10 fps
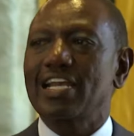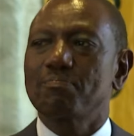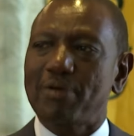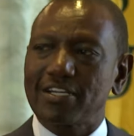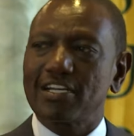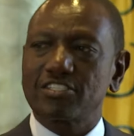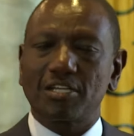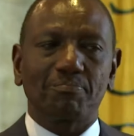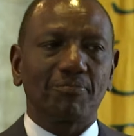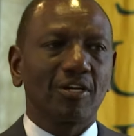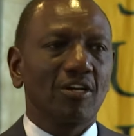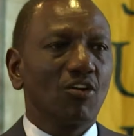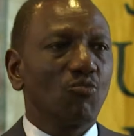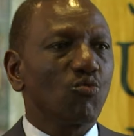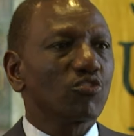early partnership
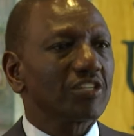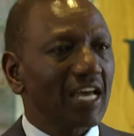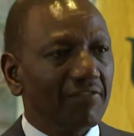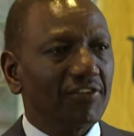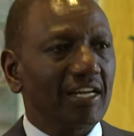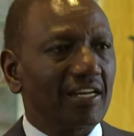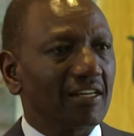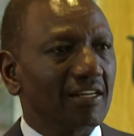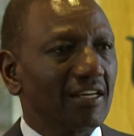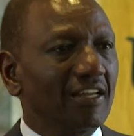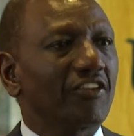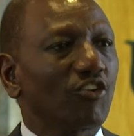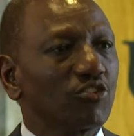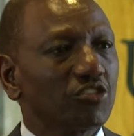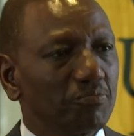was evident in the
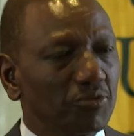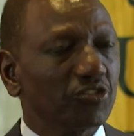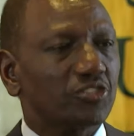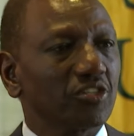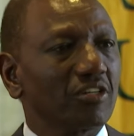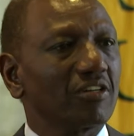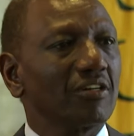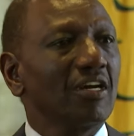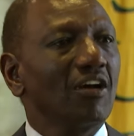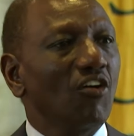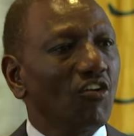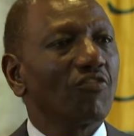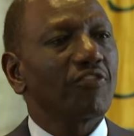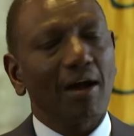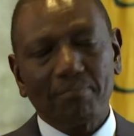contribution
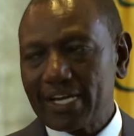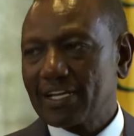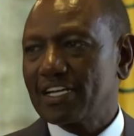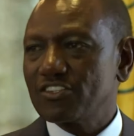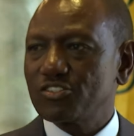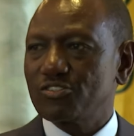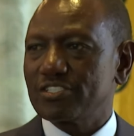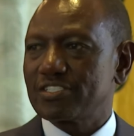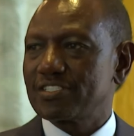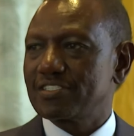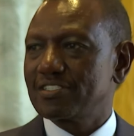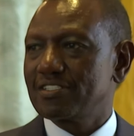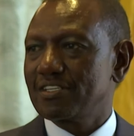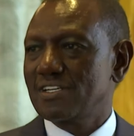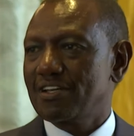of American jurist
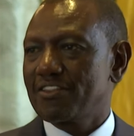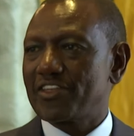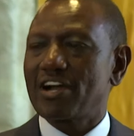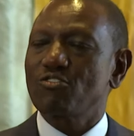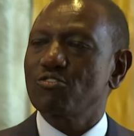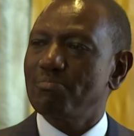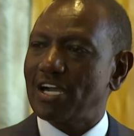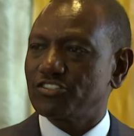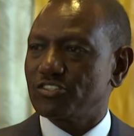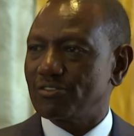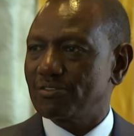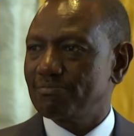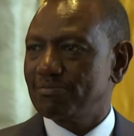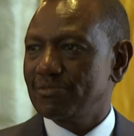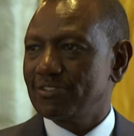Thurgood Marshall,
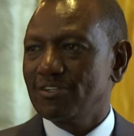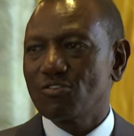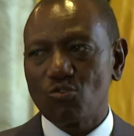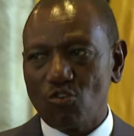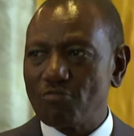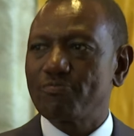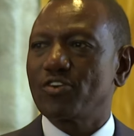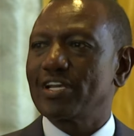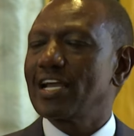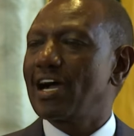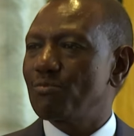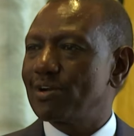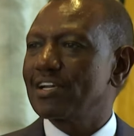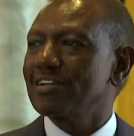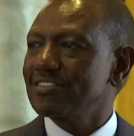who hopefully I
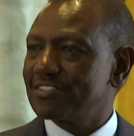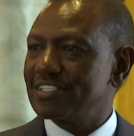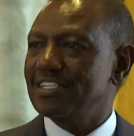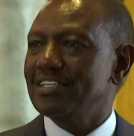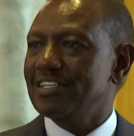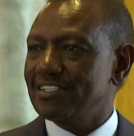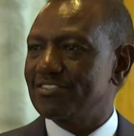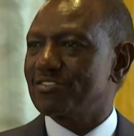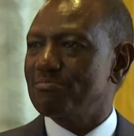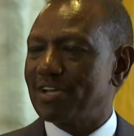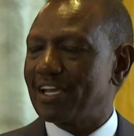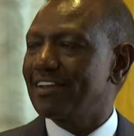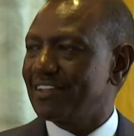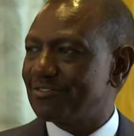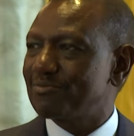will see
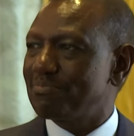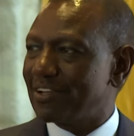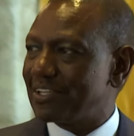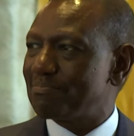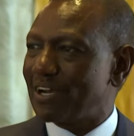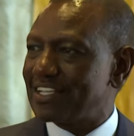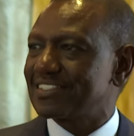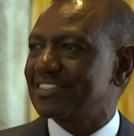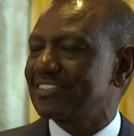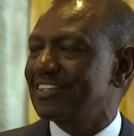the place